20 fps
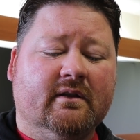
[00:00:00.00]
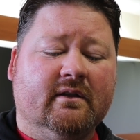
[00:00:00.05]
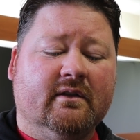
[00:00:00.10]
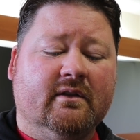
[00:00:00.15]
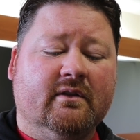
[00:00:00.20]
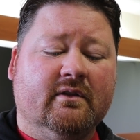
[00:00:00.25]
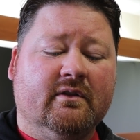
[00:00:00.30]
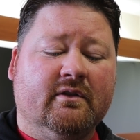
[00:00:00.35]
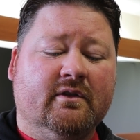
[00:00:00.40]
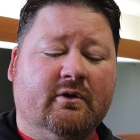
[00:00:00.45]

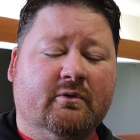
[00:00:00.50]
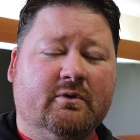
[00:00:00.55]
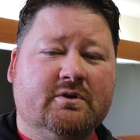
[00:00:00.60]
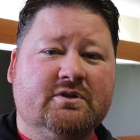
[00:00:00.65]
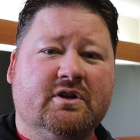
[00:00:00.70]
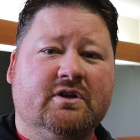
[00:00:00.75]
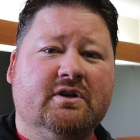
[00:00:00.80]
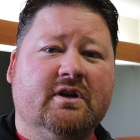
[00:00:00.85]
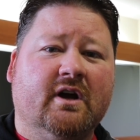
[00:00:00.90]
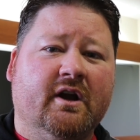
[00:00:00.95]
there
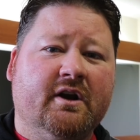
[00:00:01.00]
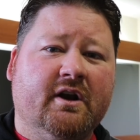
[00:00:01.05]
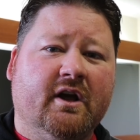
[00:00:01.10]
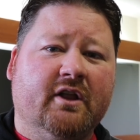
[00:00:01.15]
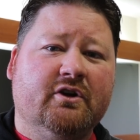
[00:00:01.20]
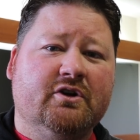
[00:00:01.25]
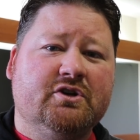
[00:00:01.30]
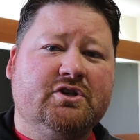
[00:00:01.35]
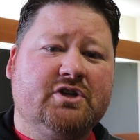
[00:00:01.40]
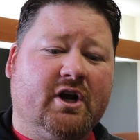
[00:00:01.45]
was
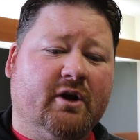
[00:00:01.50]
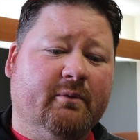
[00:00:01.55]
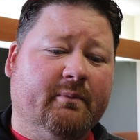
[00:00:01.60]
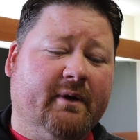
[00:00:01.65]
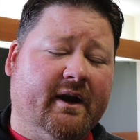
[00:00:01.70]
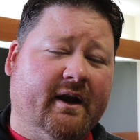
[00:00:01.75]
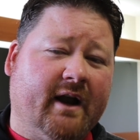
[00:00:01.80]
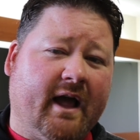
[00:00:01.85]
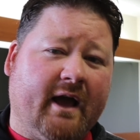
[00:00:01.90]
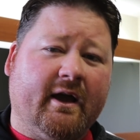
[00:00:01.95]
another
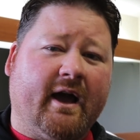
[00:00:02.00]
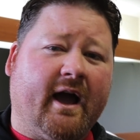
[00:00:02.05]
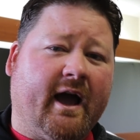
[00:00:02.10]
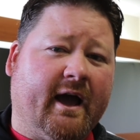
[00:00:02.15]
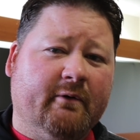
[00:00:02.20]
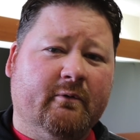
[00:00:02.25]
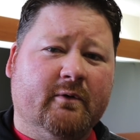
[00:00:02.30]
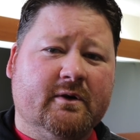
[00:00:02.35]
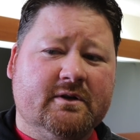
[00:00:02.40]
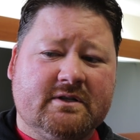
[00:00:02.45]
gentleman, and
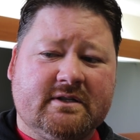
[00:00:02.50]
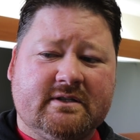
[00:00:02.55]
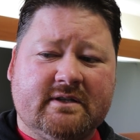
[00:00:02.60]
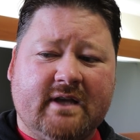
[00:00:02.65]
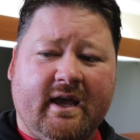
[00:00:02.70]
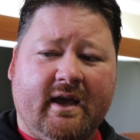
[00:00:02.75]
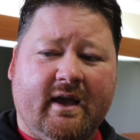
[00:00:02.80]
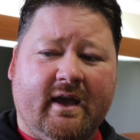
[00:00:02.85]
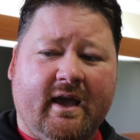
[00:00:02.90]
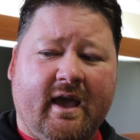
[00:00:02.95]
I was
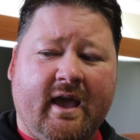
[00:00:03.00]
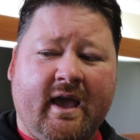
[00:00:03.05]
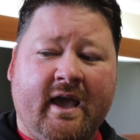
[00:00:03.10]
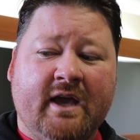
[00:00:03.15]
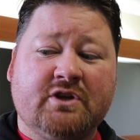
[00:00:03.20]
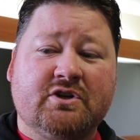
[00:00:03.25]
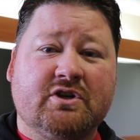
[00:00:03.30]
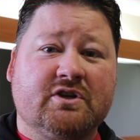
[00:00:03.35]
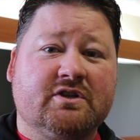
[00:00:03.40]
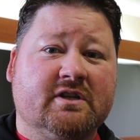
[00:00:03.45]

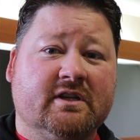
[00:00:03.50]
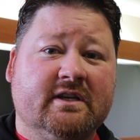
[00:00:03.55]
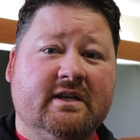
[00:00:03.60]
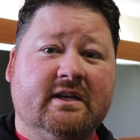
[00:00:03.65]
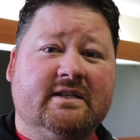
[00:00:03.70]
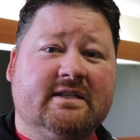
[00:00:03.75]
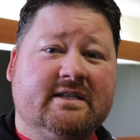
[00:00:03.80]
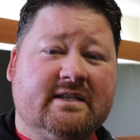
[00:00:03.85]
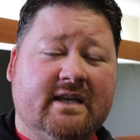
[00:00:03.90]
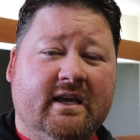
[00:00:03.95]

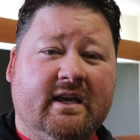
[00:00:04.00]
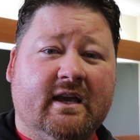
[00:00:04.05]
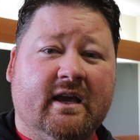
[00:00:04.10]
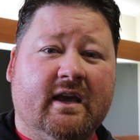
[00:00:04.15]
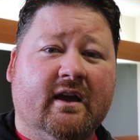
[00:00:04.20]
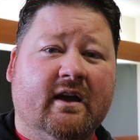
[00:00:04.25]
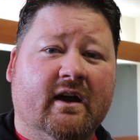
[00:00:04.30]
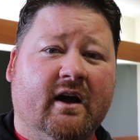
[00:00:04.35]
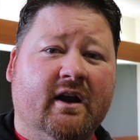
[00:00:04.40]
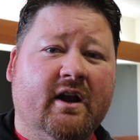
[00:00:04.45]
anxiously
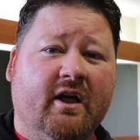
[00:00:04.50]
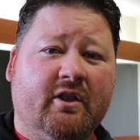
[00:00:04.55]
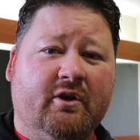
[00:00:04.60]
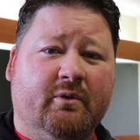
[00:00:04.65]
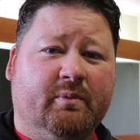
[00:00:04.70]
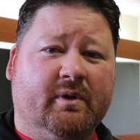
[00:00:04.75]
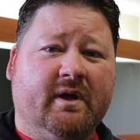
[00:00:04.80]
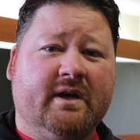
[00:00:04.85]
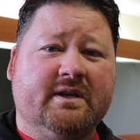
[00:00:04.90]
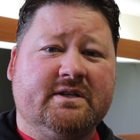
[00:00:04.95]
seeking another
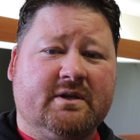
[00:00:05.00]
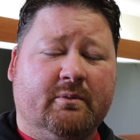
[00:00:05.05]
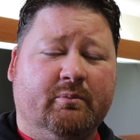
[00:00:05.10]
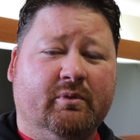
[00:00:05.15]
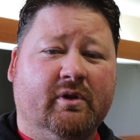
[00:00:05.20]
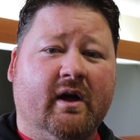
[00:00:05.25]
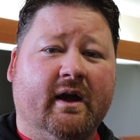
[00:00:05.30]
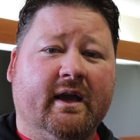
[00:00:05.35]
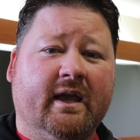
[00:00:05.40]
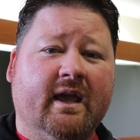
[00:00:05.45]
place to
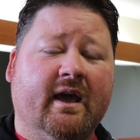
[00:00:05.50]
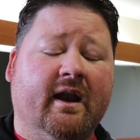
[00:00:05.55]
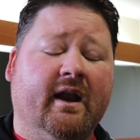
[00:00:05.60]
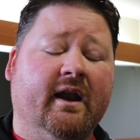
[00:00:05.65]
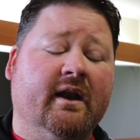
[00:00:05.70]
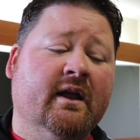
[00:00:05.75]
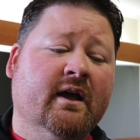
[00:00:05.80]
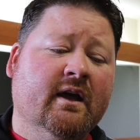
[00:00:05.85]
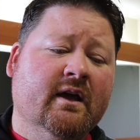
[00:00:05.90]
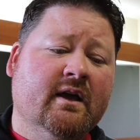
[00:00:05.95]
plug in.
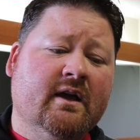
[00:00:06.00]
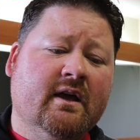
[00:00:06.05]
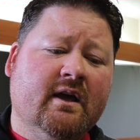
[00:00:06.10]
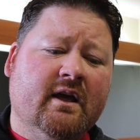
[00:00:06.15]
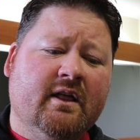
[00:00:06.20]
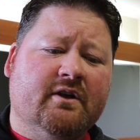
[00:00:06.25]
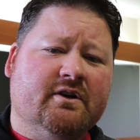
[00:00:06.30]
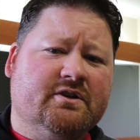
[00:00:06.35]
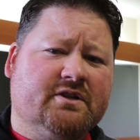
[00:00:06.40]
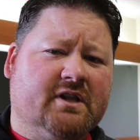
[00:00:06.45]
And
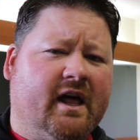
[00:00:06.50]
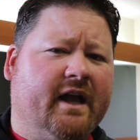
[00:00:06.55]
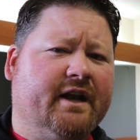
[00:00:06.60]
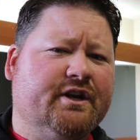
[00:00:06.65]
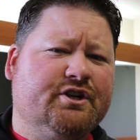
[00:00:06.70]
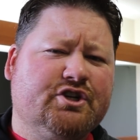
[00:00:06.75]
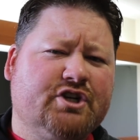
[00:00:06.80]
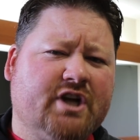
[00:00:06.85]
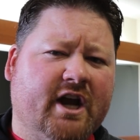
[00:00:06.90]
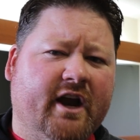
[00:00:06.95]
there's a lot
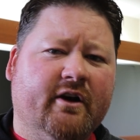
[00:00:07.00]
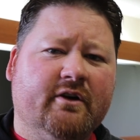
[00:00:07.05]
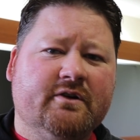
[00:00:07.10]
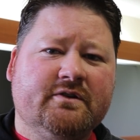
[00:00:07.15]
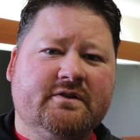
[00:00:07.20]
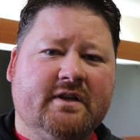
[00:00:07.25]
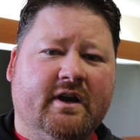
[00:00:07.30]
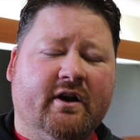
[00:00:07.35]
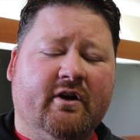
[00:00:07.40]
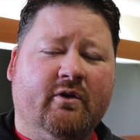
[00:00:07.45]
of
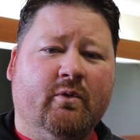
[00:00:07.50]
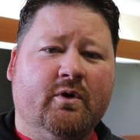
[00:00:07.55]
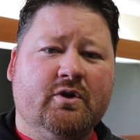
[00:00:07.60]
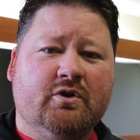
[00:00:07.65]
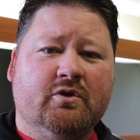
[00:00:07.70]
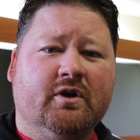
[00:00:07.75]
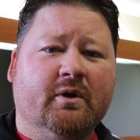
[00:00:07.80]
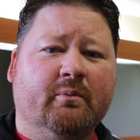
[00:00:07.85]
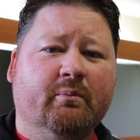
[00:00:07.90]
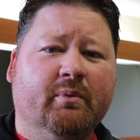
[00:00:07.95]
chairs there where
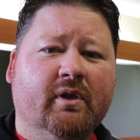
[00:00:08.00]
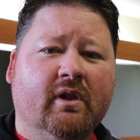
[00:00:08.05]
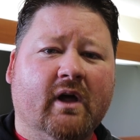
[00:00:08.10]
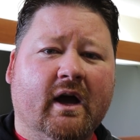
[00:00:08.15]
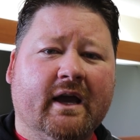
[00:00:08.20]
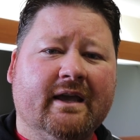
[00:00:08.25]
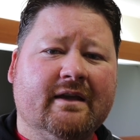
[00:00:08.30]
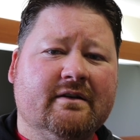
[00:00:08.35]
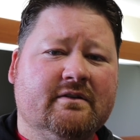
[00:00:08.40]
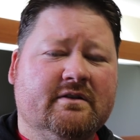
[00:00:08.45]
you can
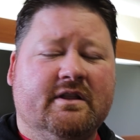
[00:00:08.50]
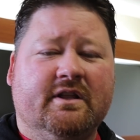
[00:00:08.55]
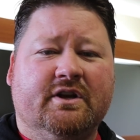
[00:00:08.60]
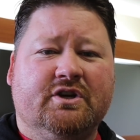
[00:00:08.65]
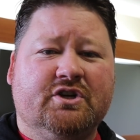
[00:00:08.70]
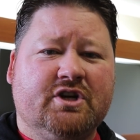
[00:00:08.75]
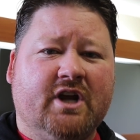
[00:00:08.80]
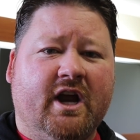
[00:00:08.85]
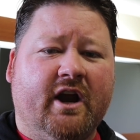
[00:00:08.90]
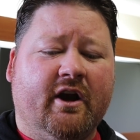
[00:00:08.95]
plug into the
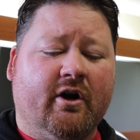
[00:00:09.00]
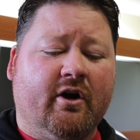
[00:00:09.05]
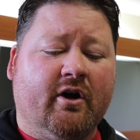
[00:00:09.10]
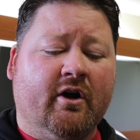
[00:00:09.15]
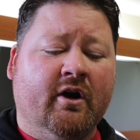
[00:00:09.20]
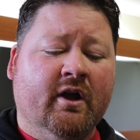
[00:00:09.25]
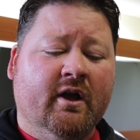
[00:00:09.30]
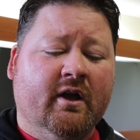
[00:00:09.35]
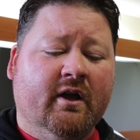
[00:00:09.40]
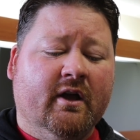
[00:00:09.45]

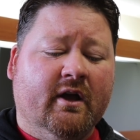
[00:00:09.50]
chair